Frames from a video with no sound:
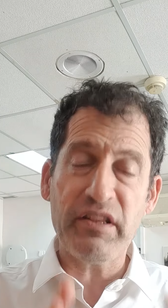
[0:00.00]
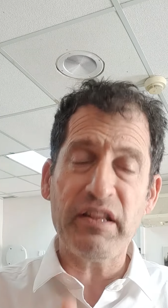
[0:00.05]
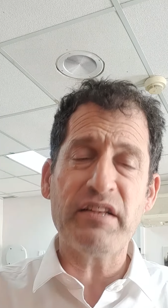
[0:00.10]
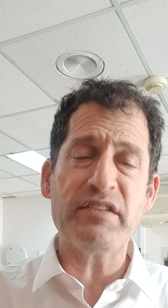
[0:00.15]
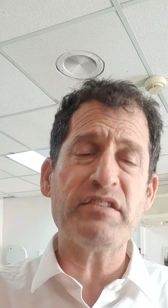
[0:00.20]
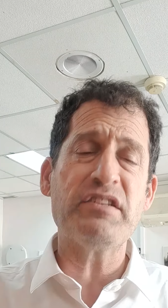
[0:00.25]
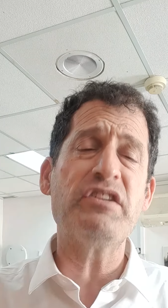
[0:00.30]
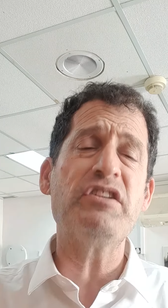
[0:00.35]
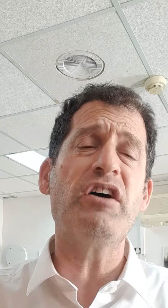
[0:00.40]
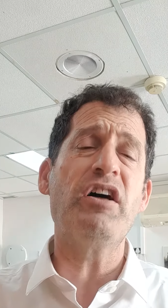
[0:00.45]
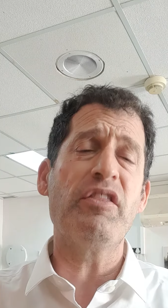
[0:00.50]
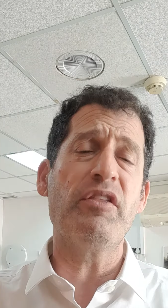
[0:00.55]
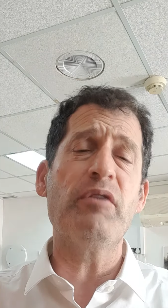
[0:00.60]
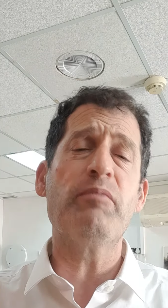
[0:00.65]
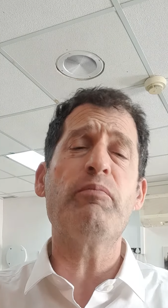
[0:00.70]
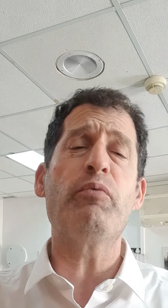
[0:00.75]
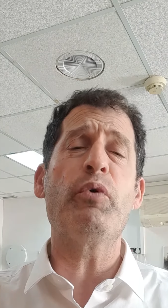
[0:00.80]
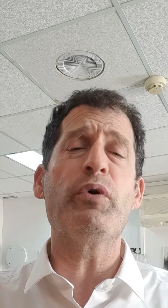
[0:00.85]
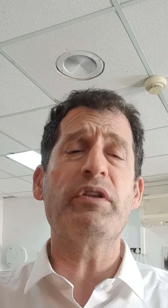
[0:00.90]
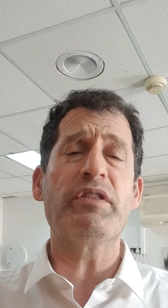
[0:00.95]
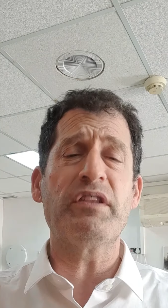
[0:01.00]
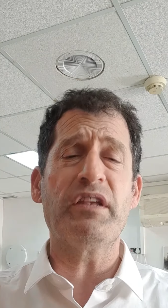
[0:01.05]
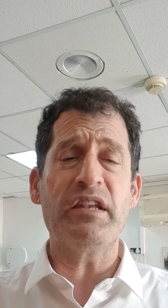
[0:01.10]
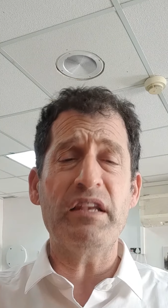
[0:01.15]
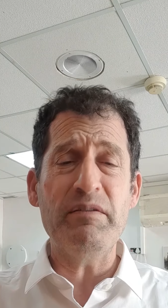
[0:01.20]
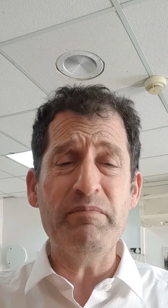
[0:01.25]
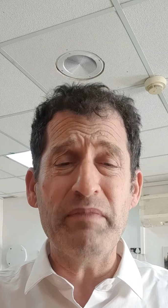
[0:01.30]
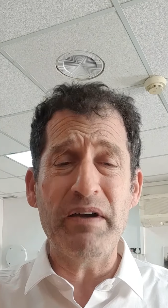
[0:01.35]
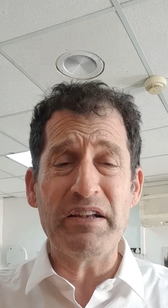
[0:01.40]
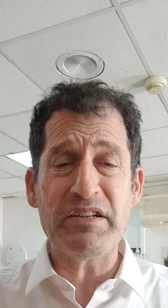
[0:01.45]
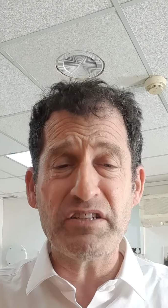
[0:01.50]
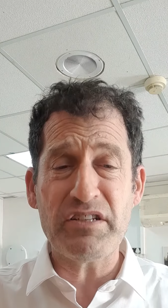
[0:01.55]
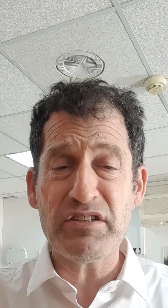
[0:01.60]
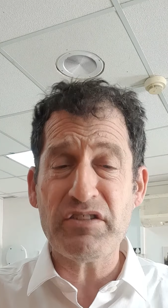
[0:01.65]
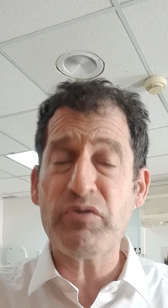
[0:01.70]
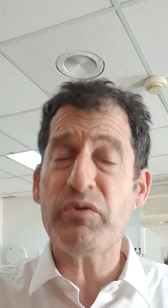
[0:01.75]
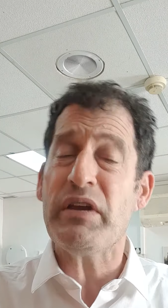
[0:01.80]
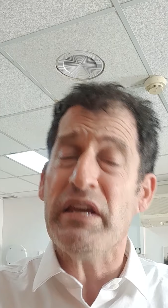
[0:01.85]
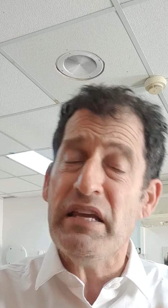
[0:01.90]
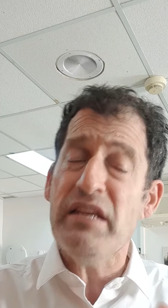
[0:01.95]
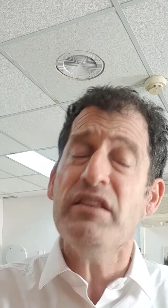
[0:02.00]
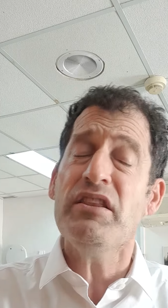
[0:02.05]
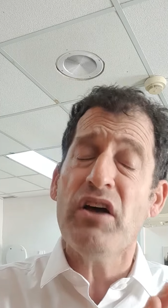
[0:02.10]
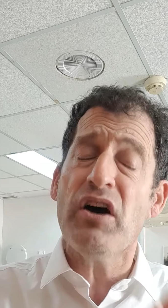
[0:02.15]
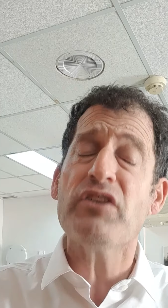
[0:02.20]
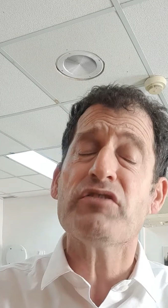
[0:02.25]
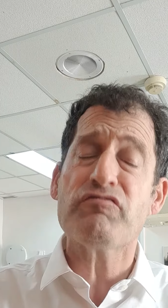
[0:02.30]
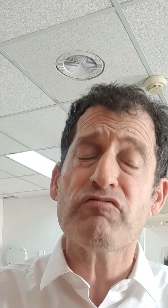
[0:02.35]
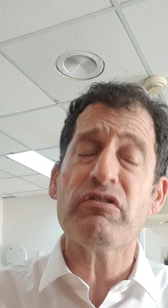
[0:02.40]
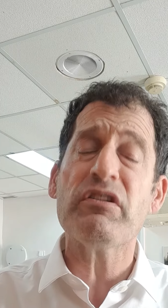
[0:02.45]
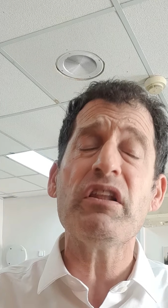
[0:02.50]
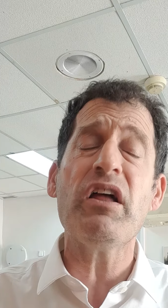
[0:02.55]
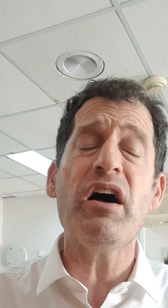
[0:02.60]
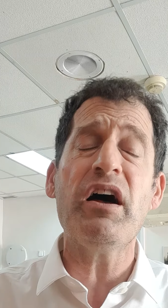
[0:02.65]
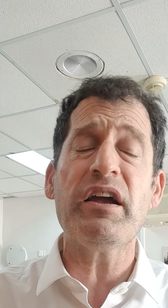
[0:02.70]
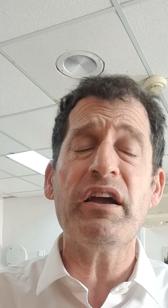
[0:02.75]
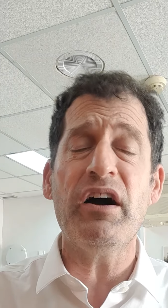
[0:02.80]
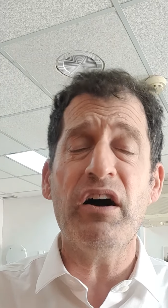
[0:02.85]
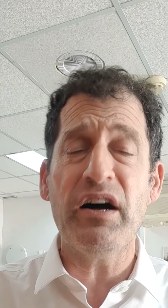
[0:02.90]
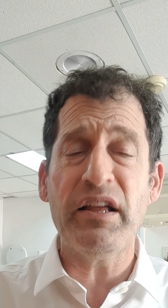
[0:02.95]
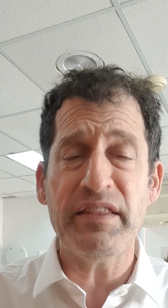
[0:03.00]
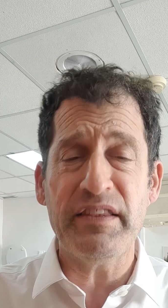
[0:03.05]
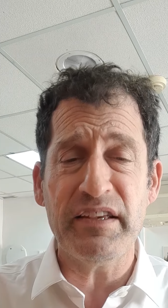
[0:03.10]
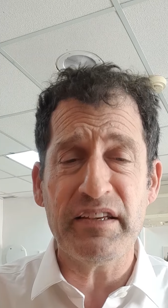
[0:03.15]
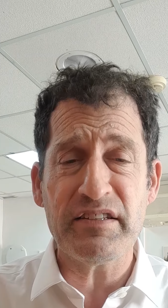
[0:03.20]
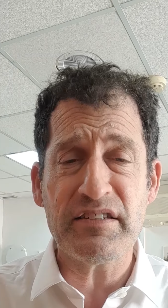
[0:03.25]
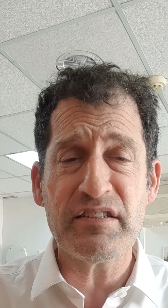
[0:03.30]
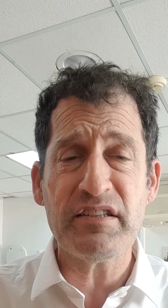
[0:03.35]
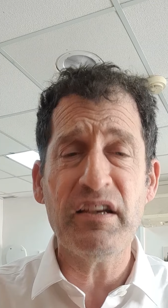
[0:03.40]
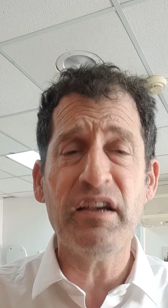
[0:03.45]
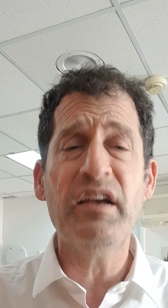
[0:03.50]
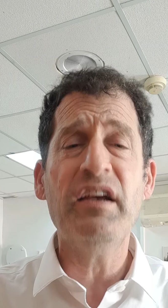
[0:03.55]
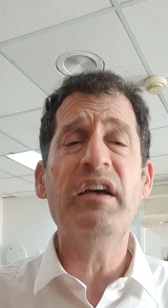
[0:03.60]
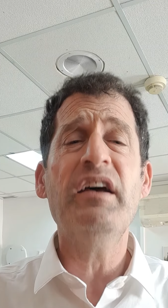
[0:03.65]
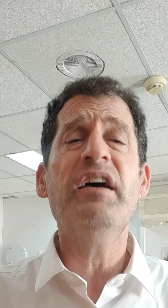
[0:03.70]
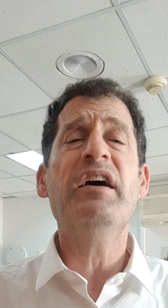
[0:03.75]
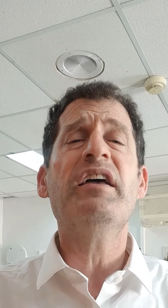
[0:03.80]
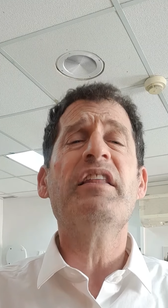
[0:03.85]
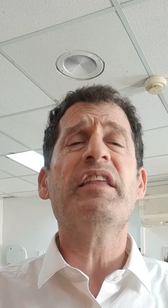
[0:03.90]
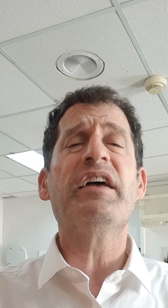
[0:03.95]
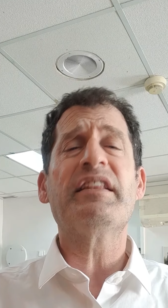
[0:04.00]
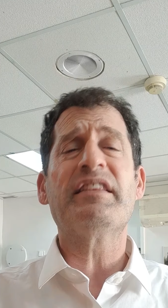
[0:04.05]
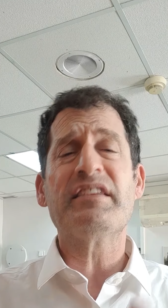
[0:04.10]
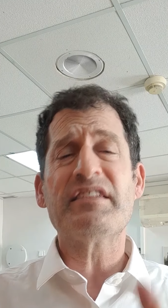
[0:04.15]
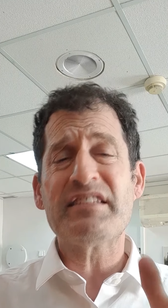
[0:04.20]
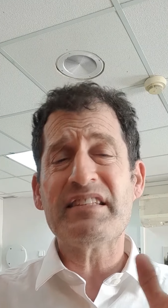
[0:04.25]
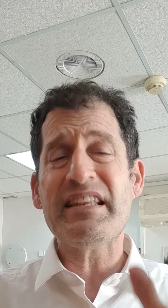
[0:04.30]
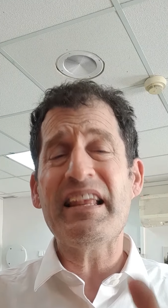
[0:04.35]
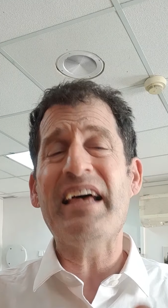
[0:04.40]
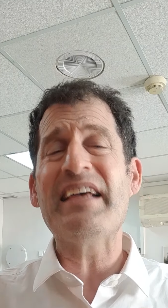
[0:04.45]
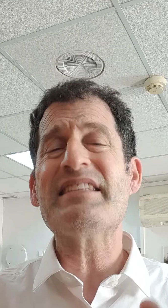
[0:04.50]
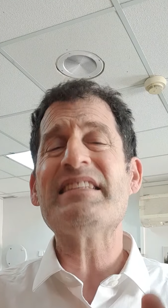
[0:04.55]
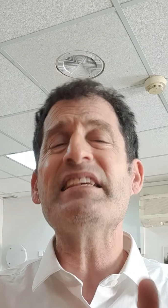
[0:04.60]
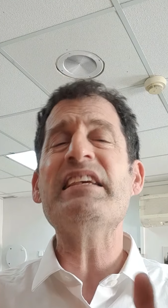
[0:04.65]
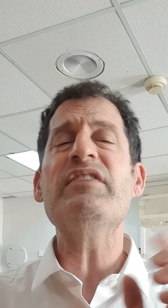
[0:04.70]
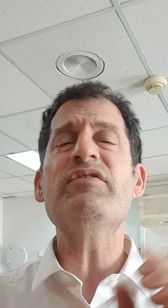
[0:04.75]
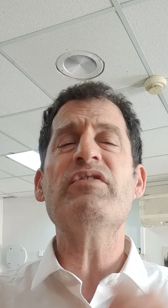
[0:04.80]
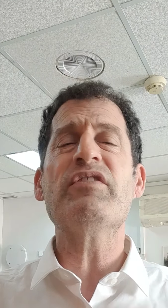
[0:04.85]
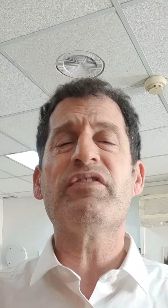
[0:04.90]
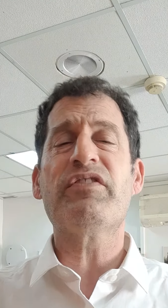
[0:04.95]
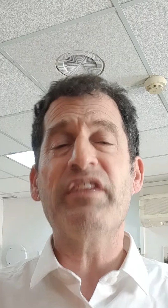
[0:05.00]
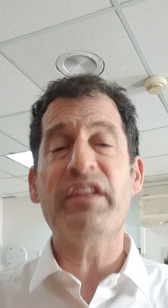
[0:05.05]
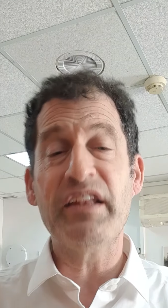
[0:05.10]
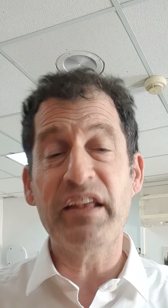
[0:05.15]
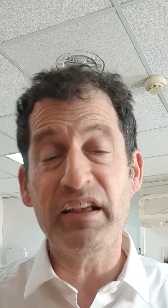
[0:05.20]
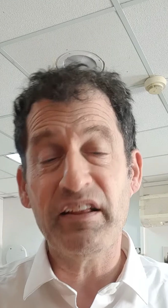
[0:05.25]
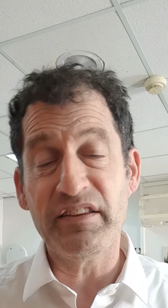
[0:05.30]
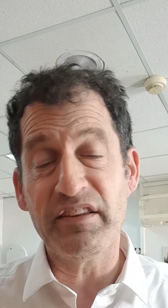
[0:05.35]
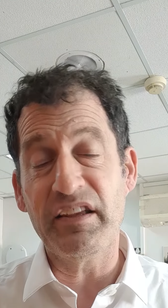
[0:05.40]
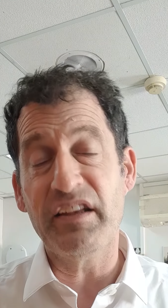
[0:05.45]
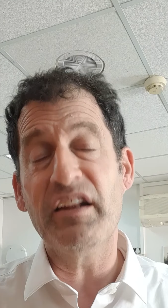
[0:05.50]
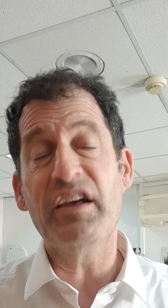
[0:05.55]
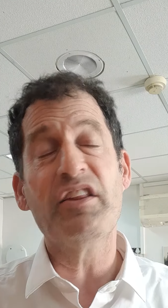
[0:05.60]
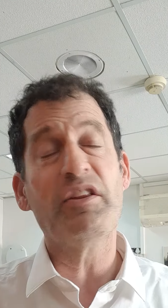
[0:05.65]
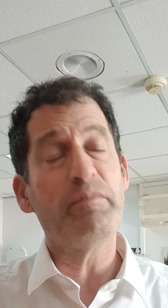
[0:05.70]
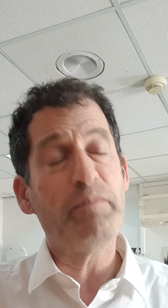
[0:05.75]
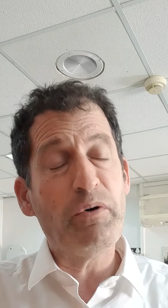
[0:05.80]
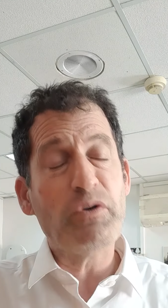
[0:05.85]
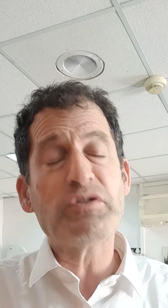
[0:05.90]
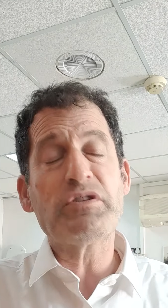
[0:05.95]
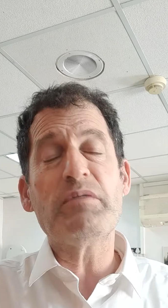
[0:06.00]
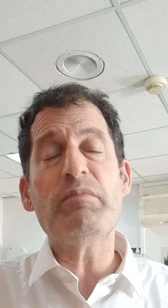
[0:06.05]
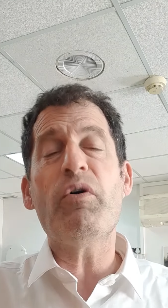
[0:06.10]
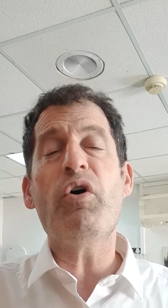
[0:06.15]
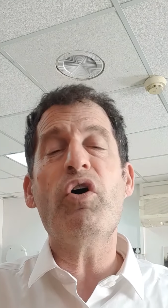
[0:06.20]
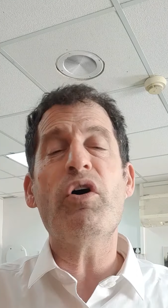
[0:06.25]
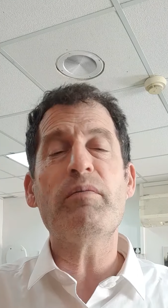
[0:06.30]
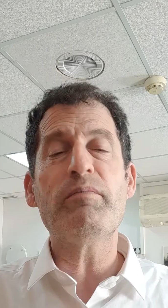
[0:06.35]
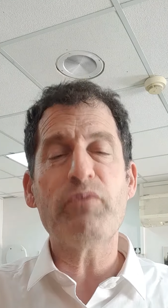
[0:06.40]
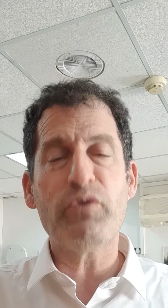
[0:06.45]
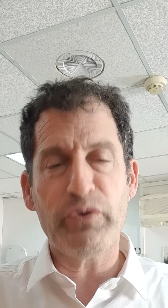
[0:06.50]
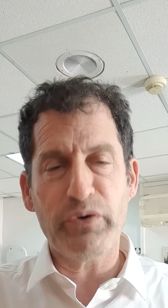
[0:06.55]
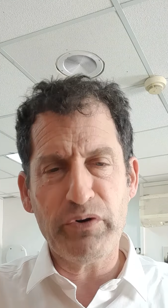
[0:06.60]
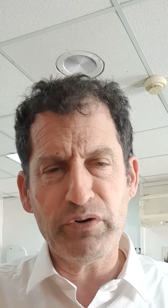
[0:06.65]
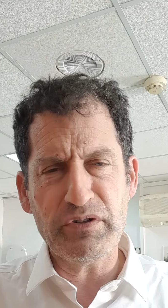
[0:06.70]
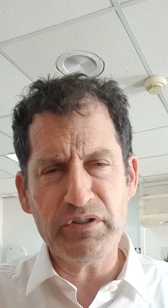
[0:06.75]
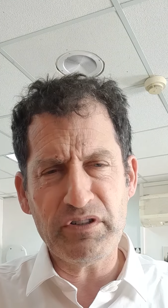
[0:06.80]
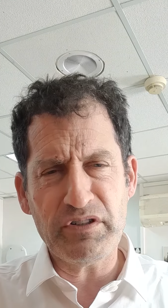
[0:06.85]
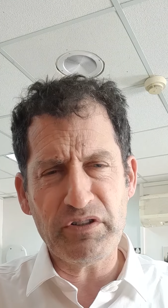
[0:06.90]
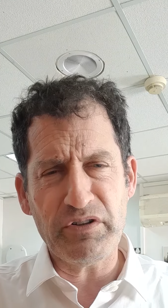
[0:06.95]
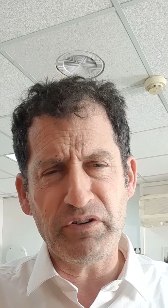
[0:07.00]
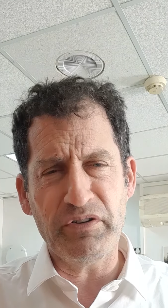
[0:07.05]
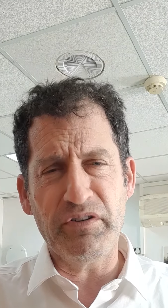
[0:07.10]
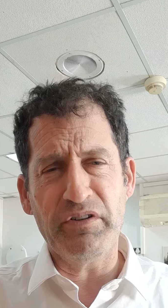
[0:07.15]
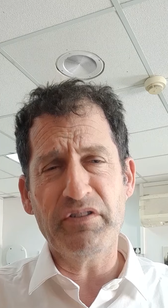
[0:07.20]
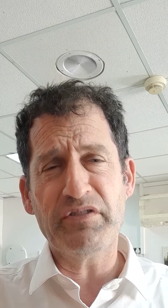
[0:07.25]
That's another point that he mentioned. So he does rely on this, that the slats, even if they're nailed in. Other poskim are more concerned.